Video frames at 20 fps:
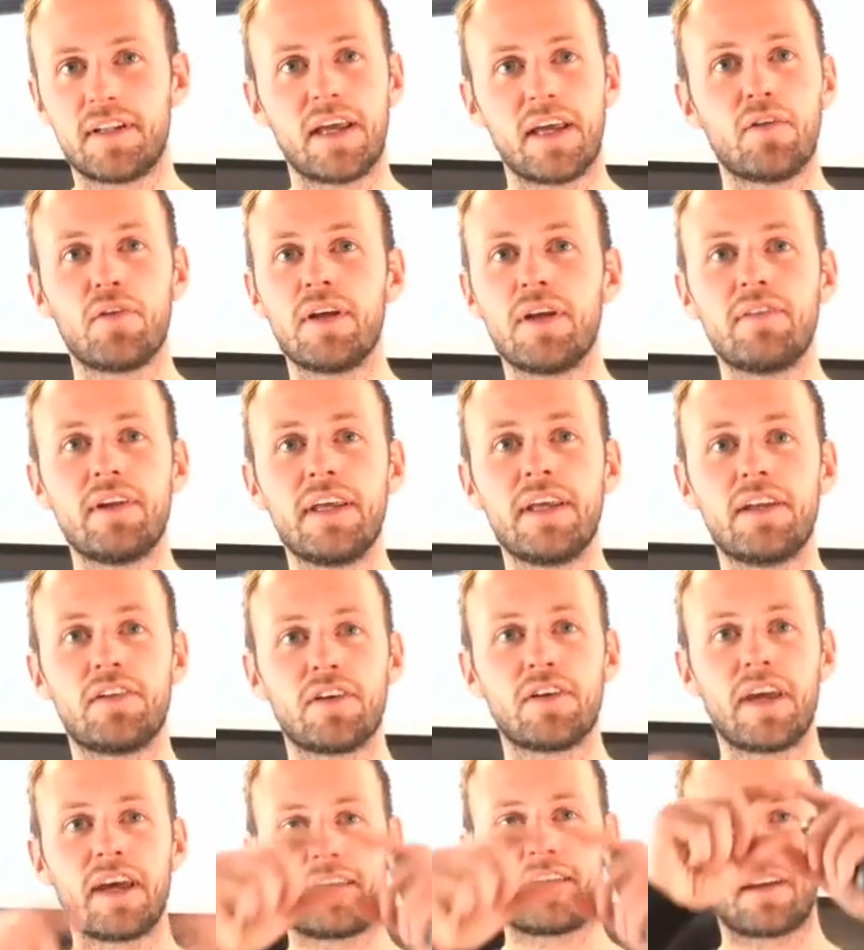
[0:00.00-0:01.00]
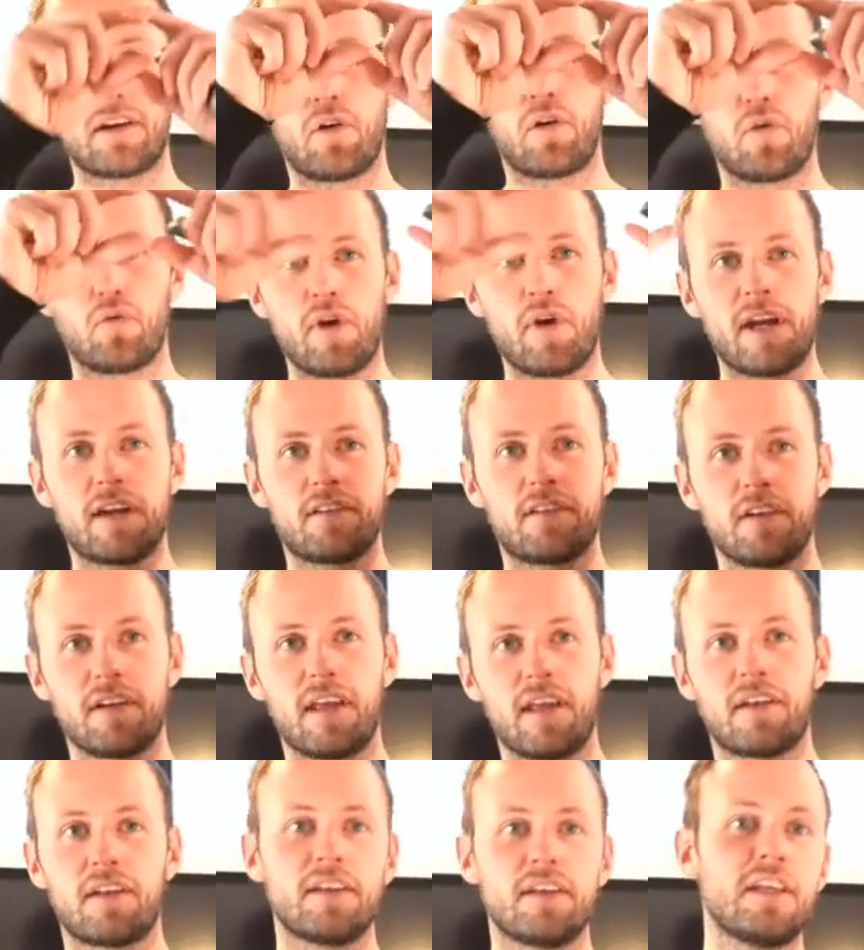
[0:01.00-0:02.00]
They don't even need to get a correction
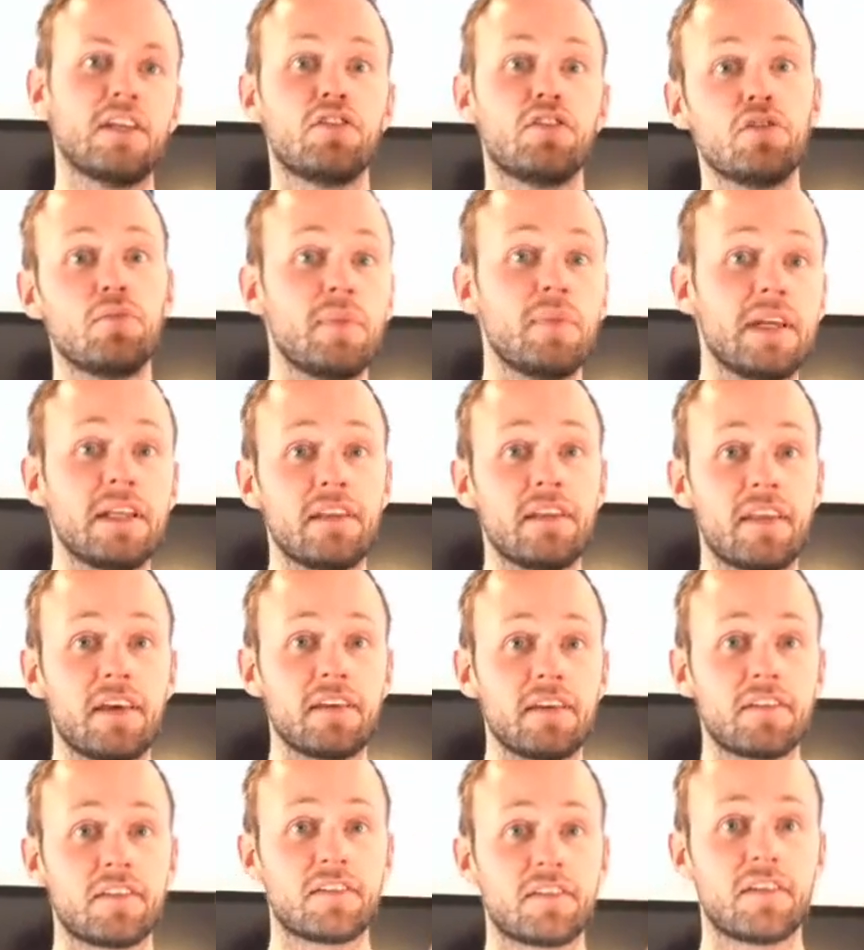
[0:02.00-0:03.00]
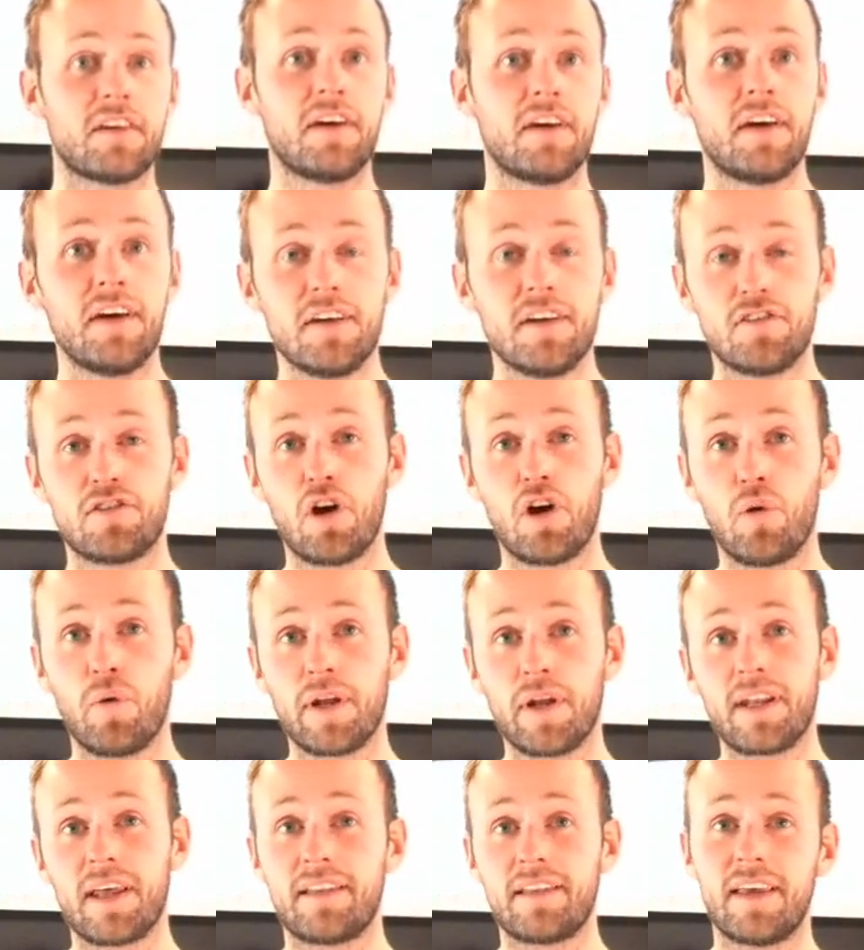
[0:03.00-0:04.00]
that, did you mean this?
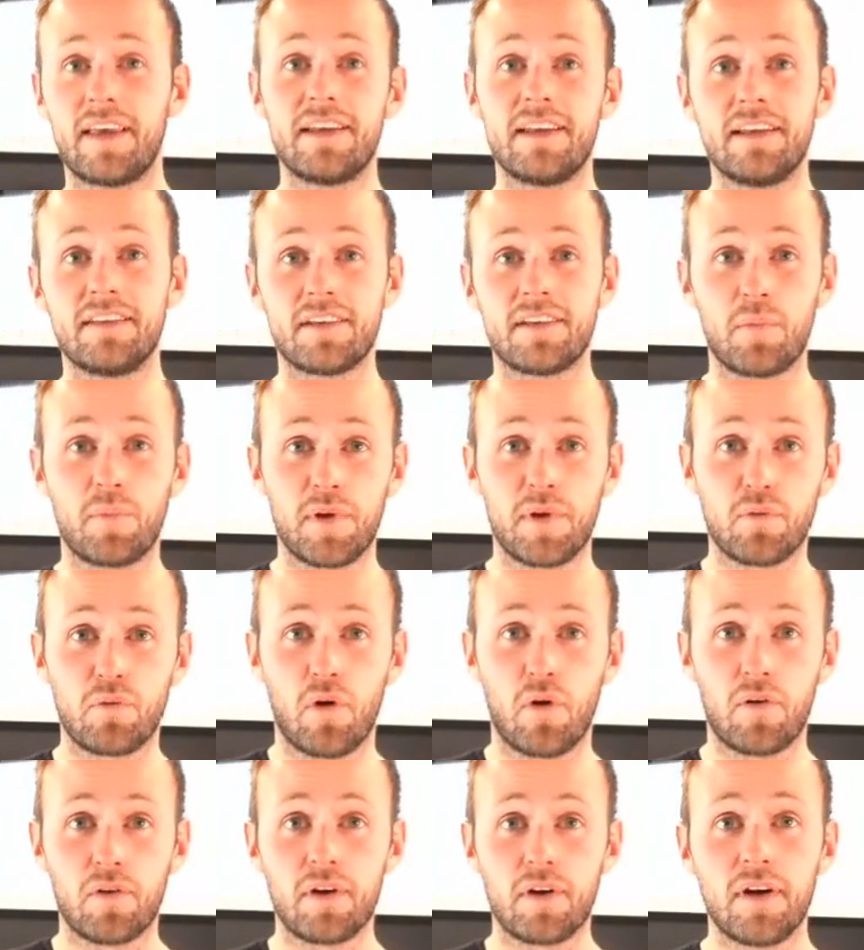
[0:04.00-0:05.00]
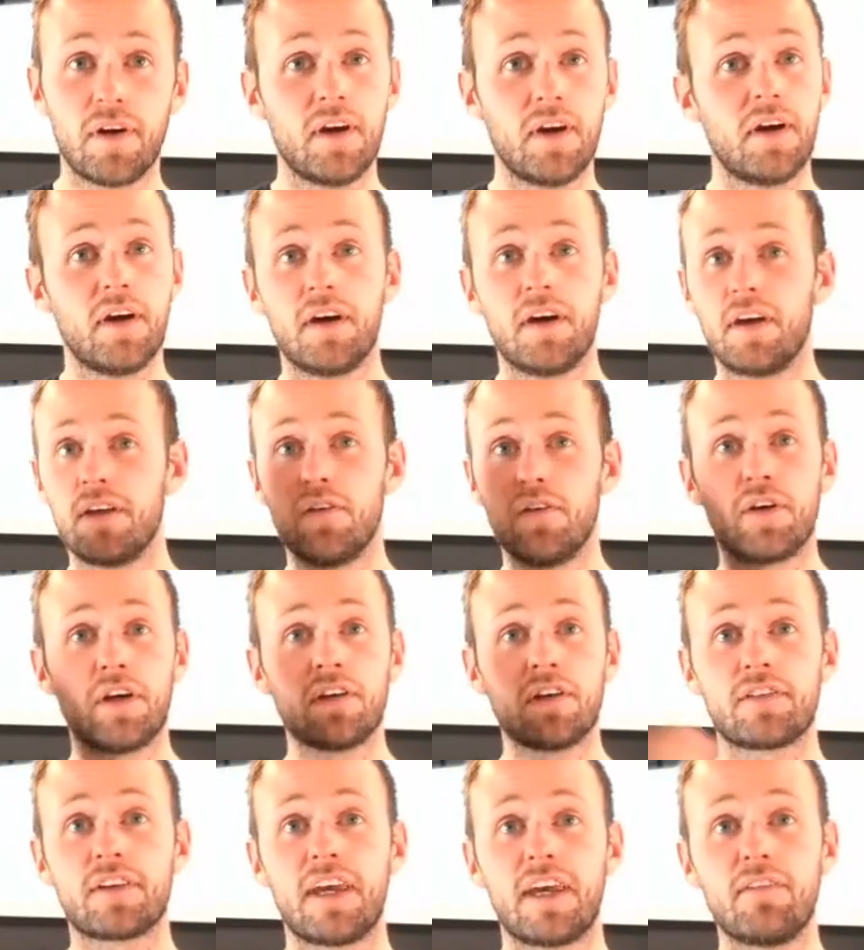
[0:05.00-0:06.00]
Showing that they did something wrong. You can
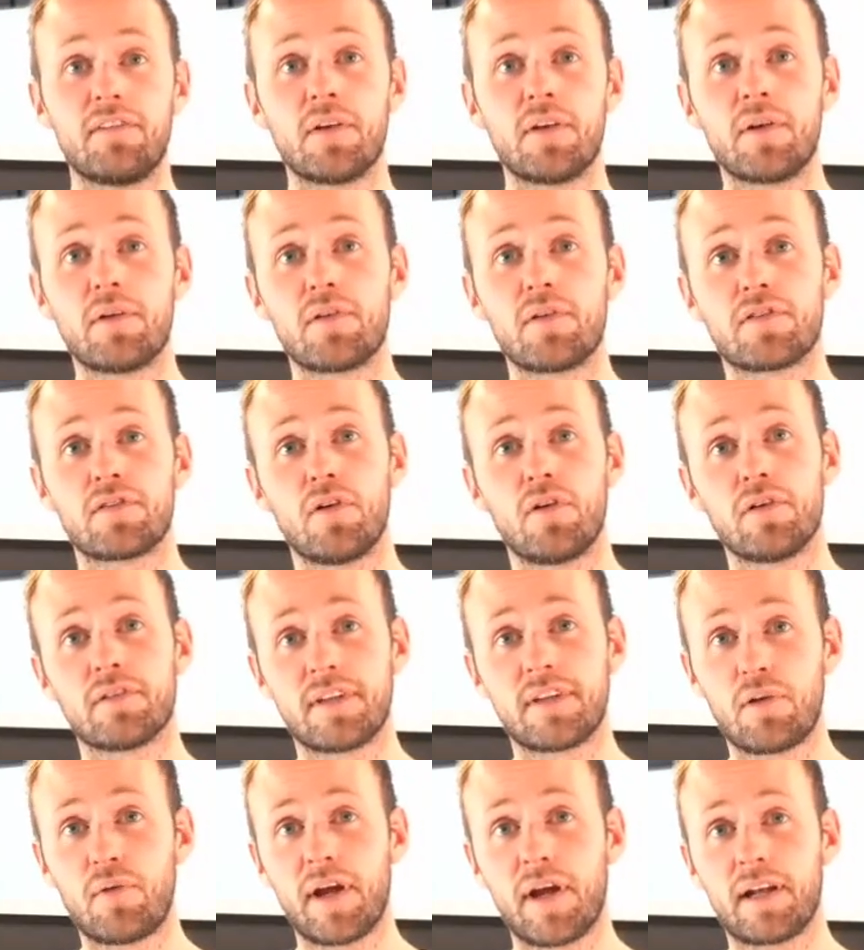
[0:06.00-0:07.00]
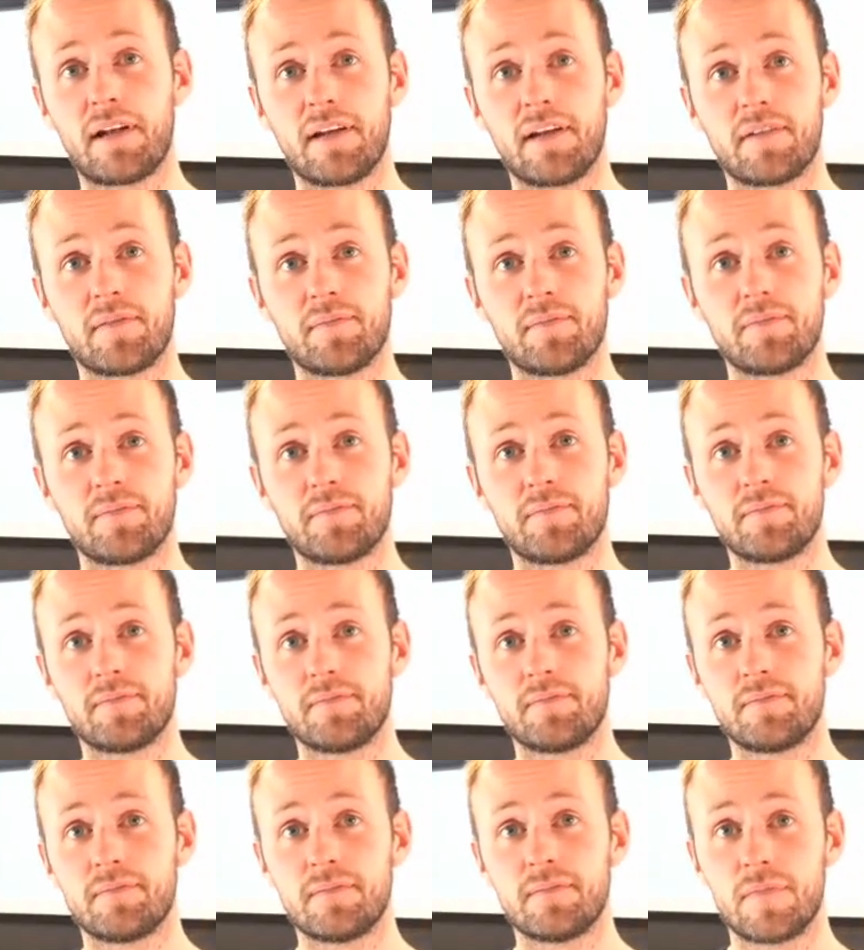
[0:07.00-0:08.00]
just give them the result directly,
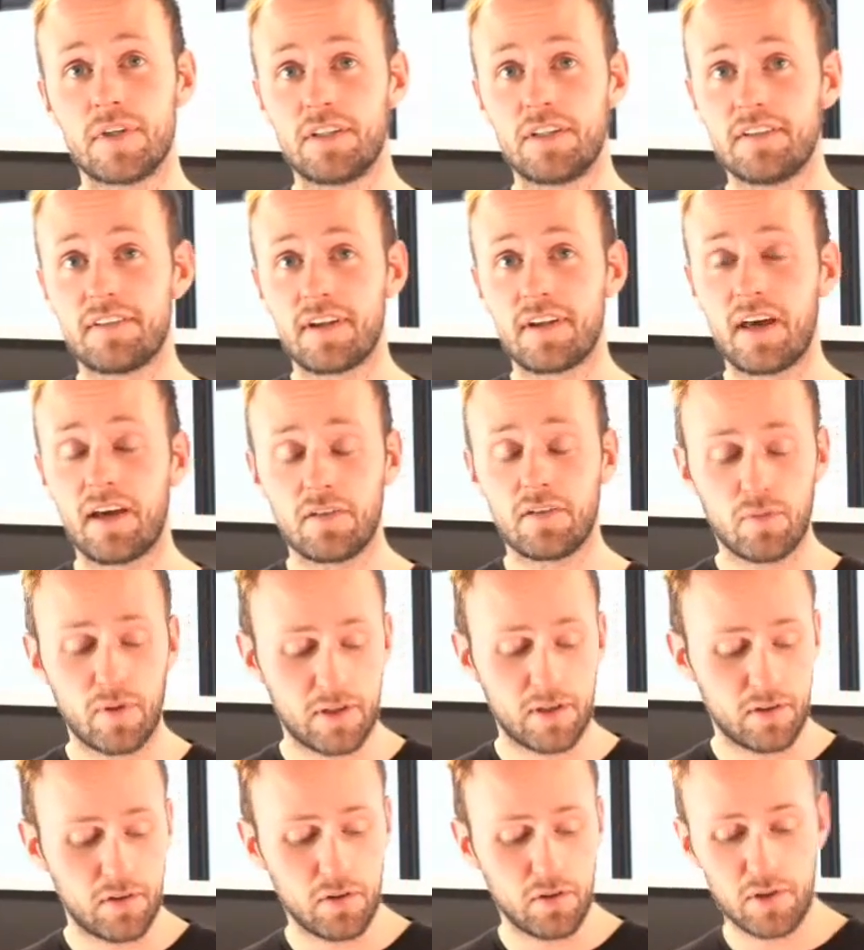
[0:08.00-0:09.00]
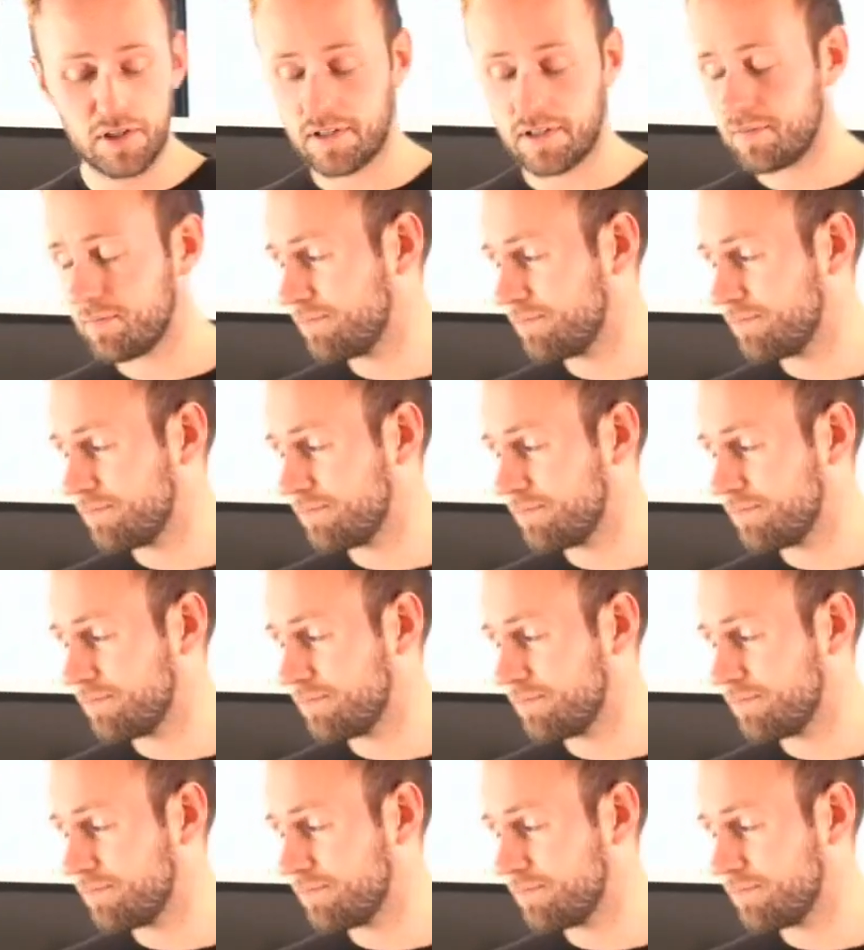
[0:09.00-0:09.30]
which is a nice way to do it.